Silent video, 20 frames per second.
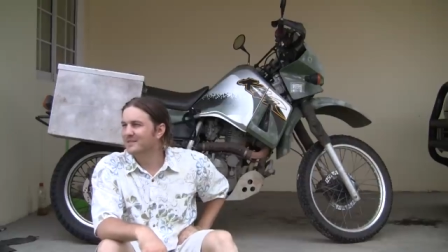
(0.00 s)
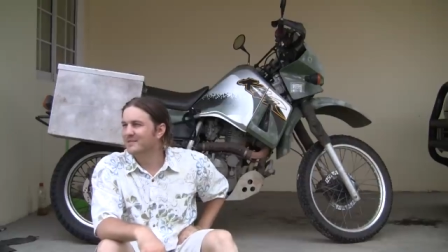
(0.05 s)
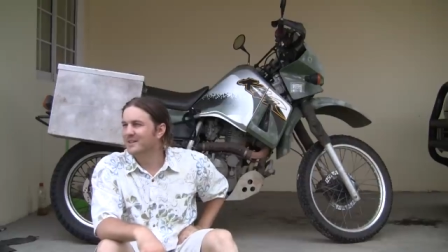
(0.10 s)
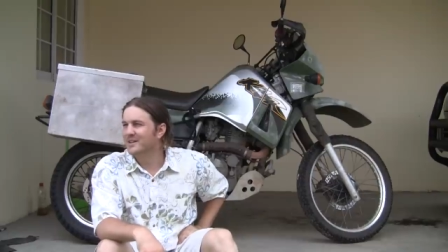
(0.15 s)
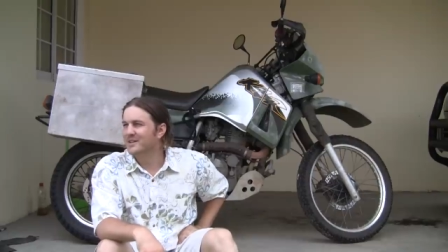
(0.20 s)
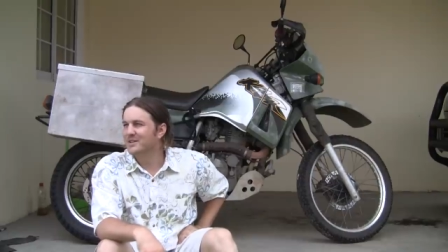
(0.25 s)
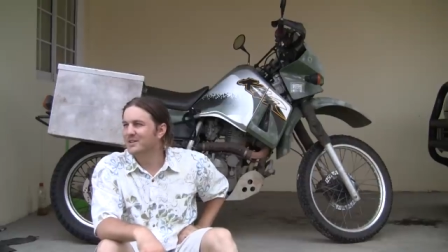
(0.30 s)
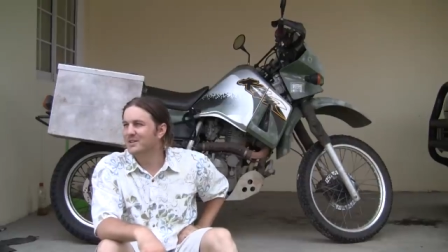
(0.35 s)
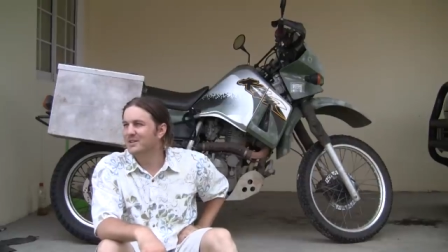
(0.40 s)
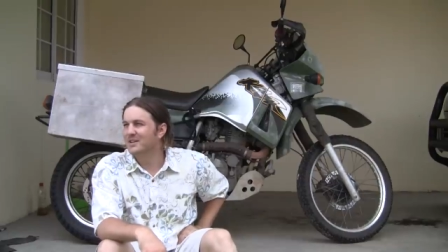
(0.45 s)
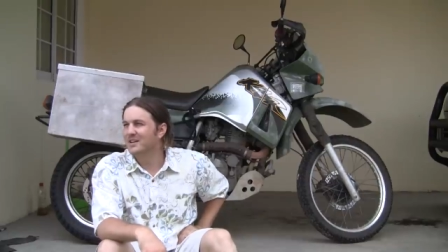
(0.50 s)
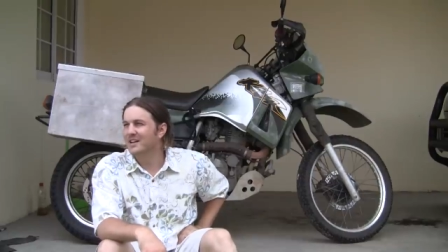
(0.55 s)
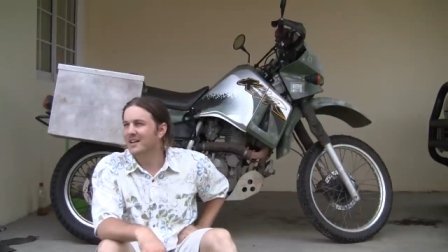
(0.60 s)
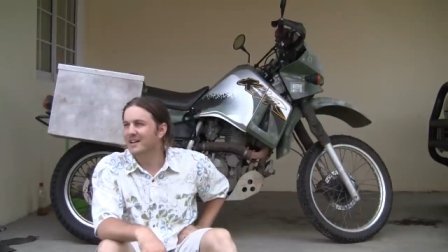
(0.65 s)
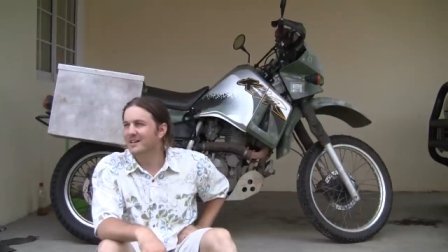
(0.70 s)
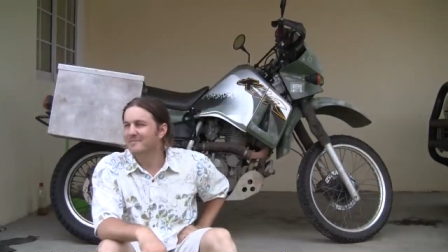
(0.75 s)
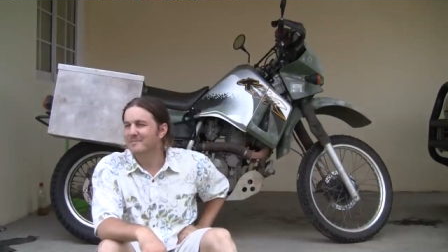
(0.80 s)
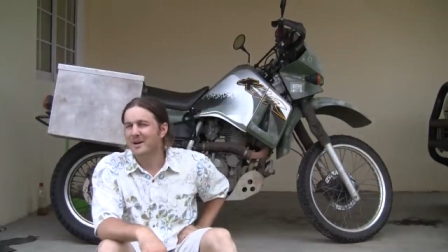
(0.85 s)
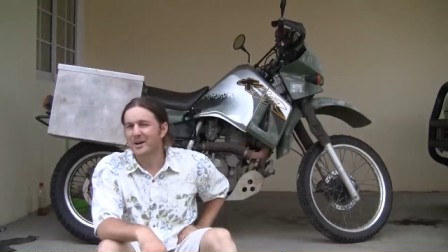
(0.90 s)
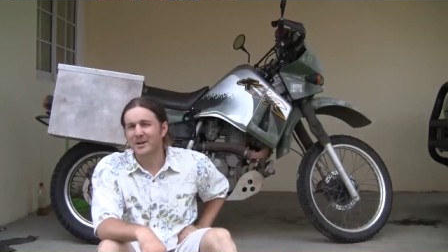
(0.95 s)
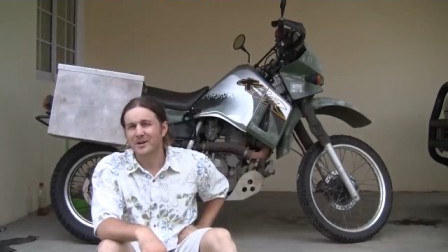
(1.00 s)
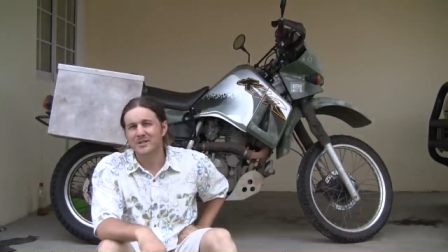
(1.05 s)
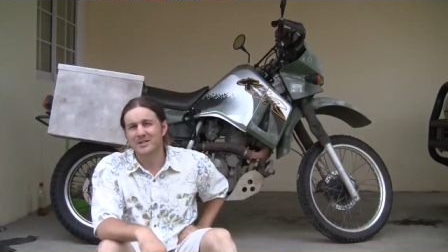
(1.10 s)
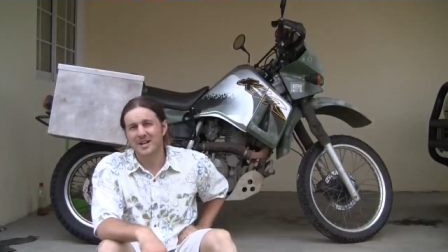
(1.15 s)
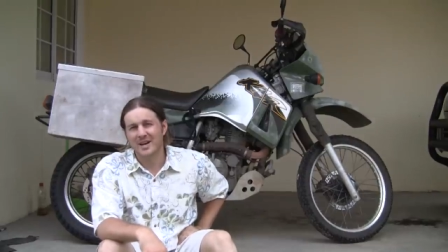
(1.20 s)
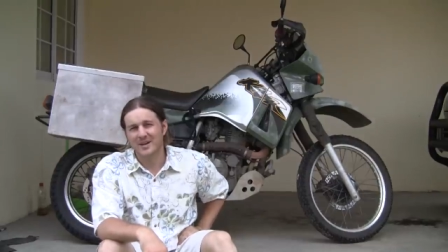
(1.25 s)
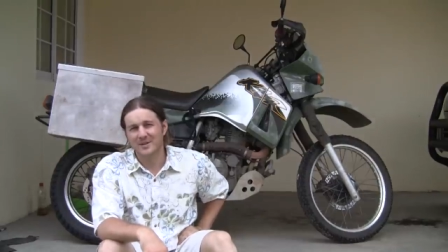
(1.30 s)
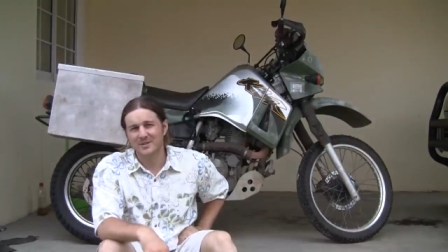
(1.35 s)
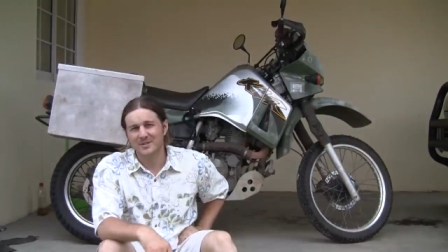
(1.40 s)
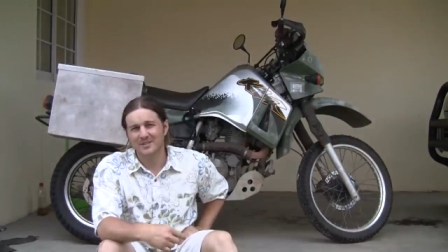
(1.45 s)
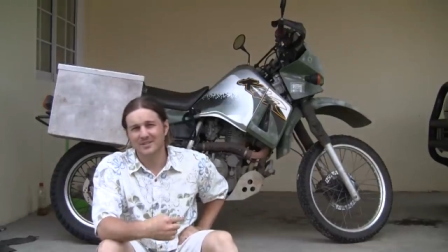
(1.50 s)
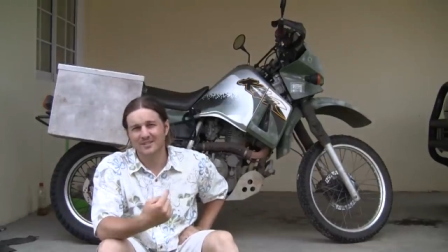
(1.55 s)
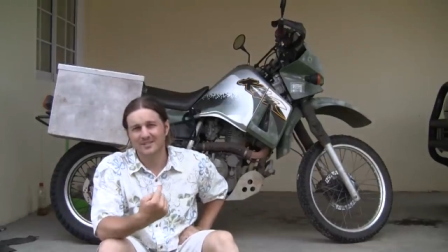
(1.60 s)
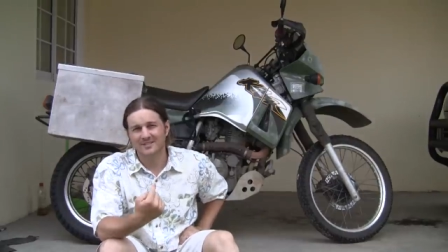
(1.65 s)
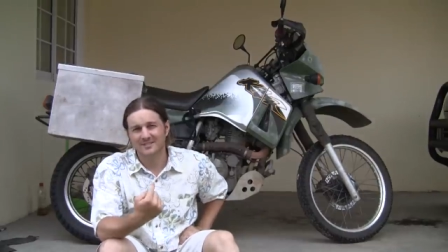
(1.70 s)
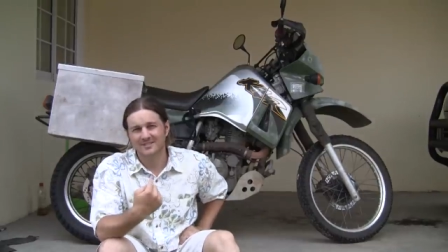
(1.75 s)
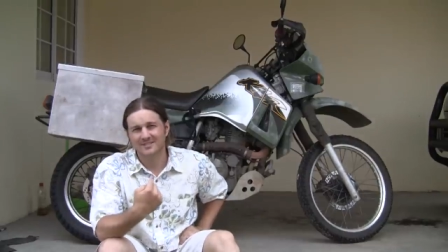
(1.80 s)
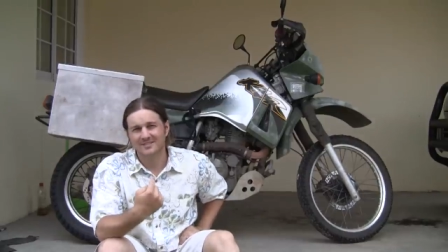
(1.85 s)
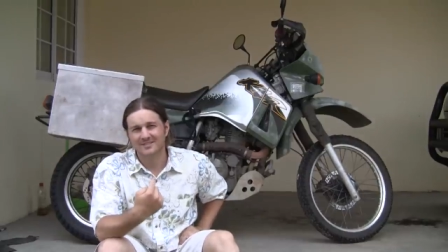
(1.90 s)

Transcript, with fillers: adventurer and marriage counselor,